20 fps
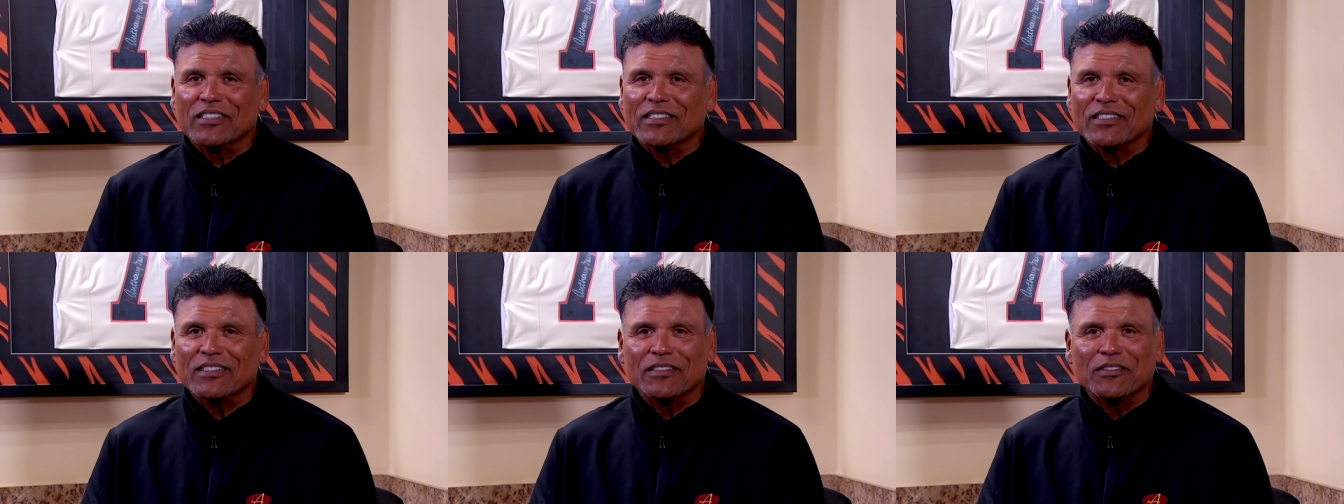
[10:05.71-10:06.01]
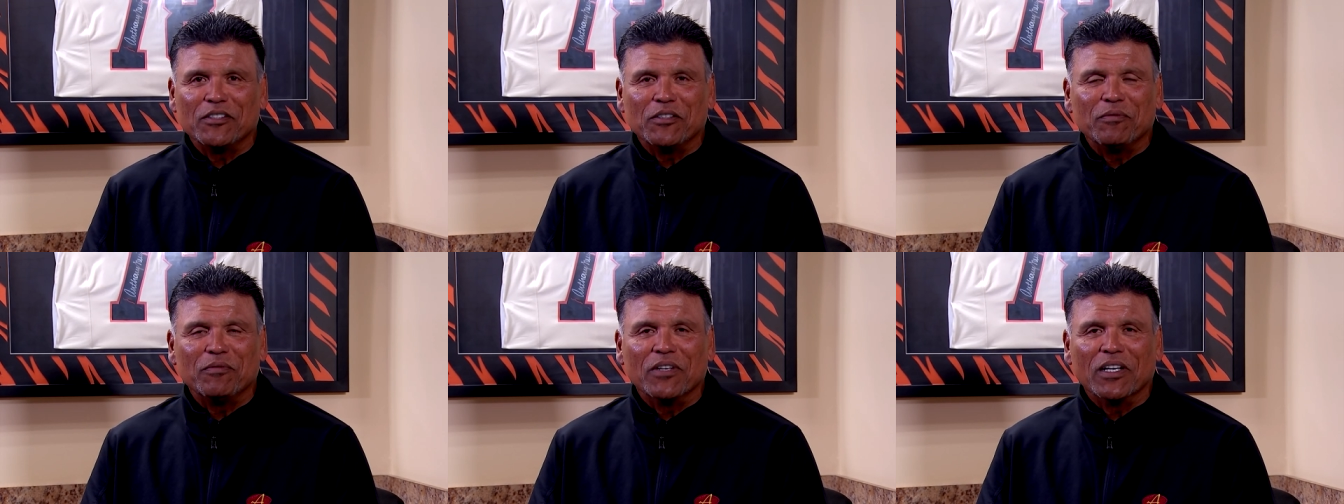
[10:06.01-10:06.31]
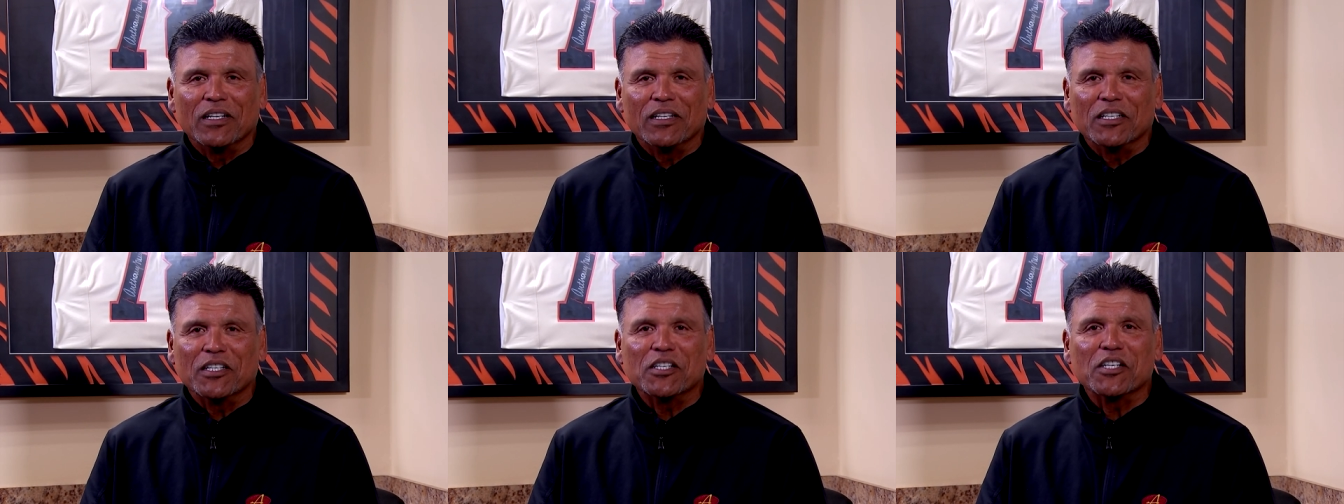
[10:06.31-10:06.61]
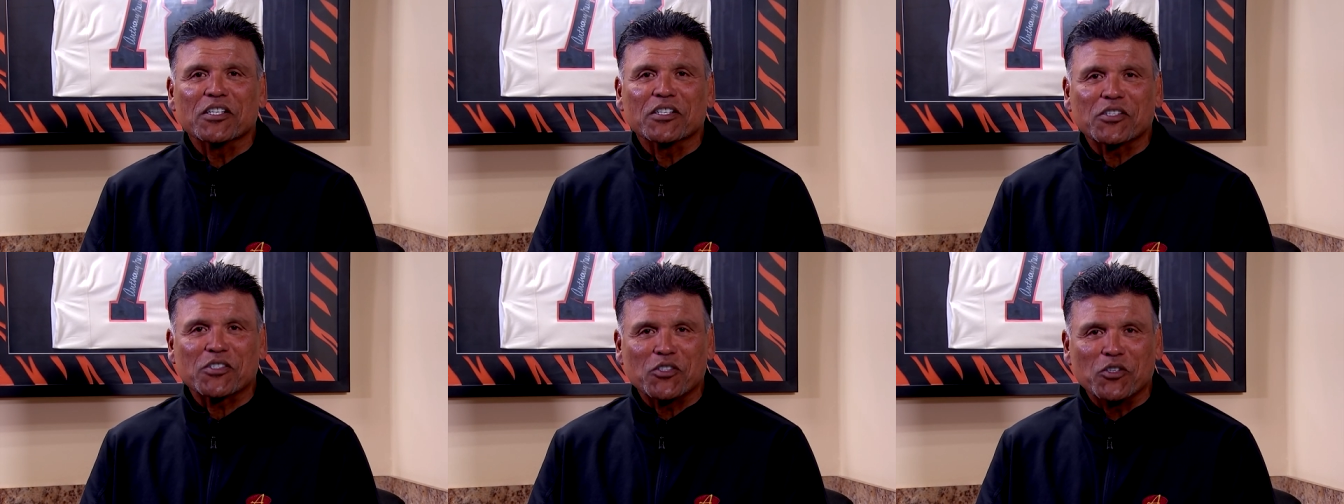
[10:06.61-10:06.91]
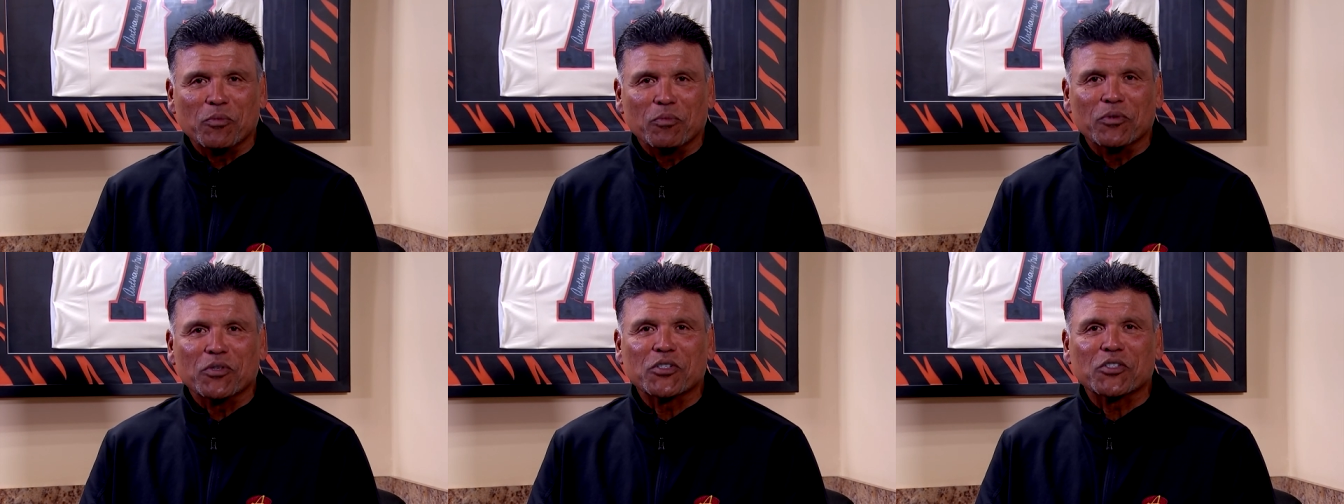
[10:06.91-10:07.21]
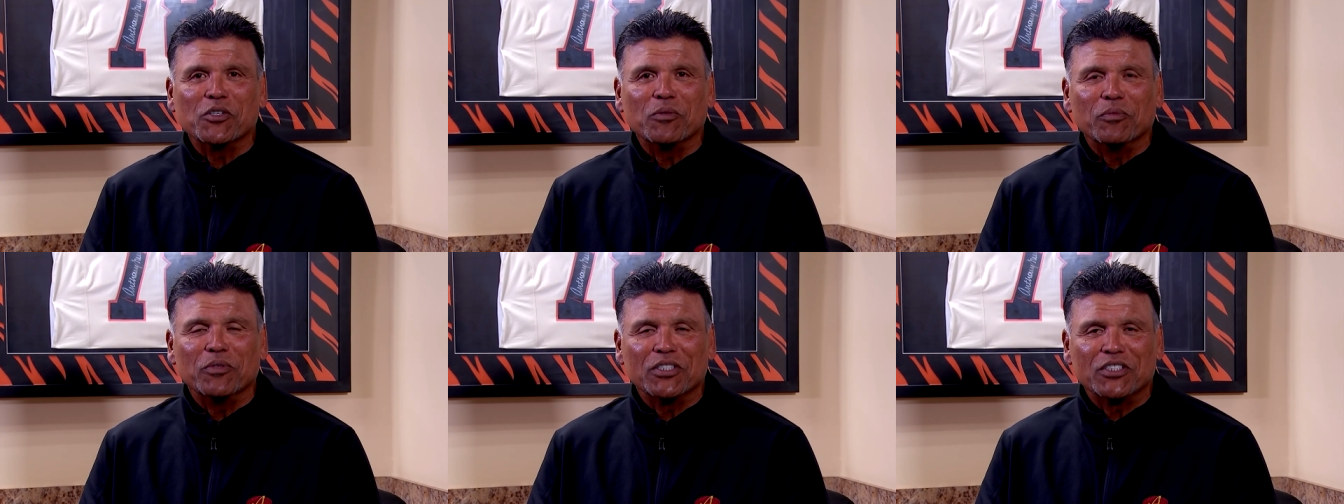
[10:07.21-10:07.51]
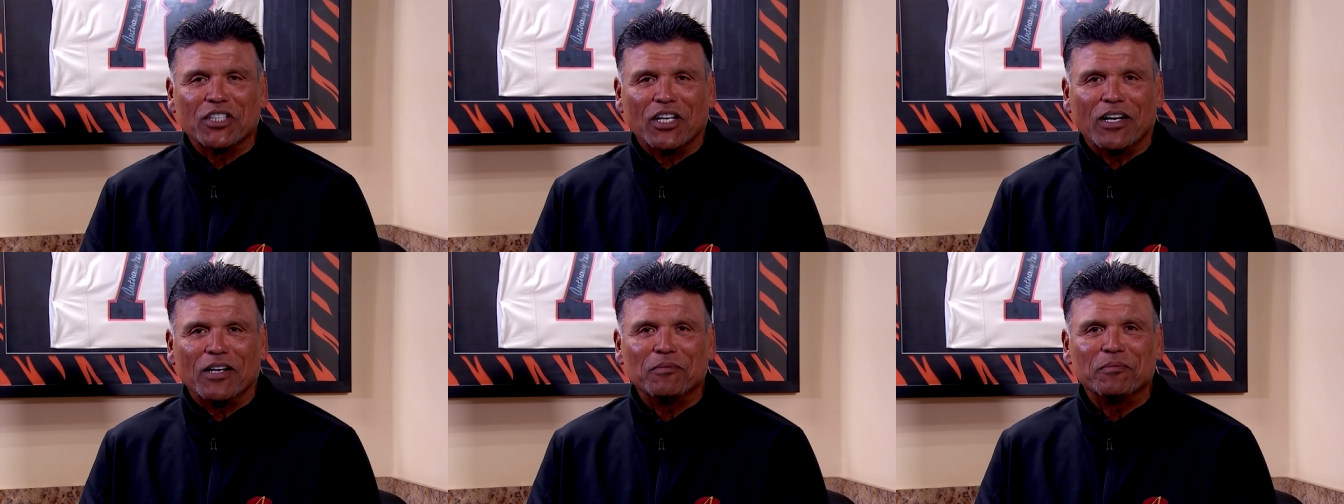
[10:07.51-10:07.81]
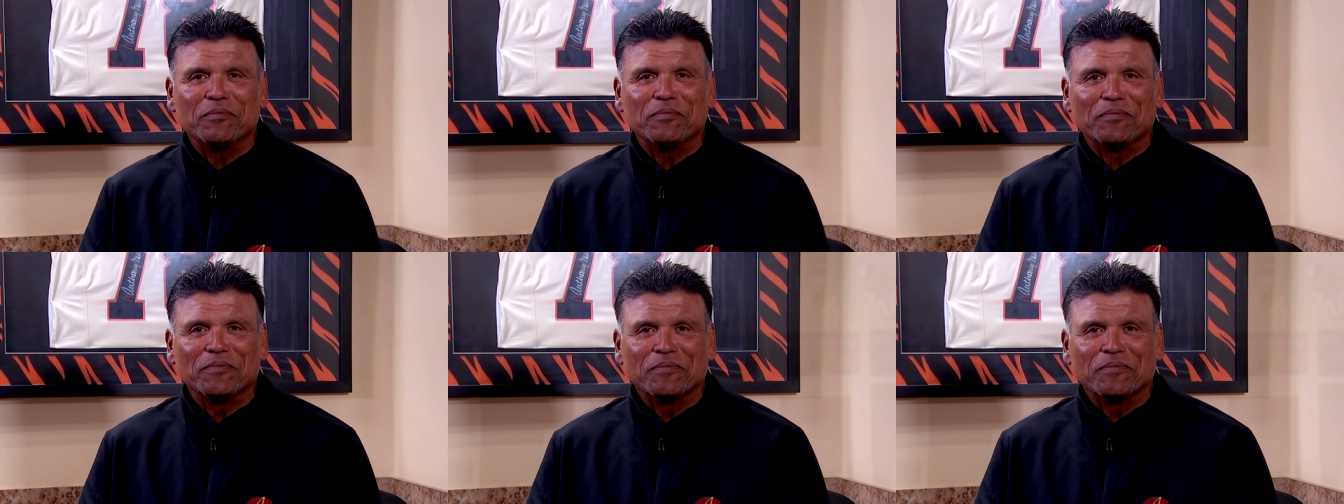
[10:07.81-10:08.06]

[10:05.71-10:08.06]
Uh, you've done a, a, super, super job.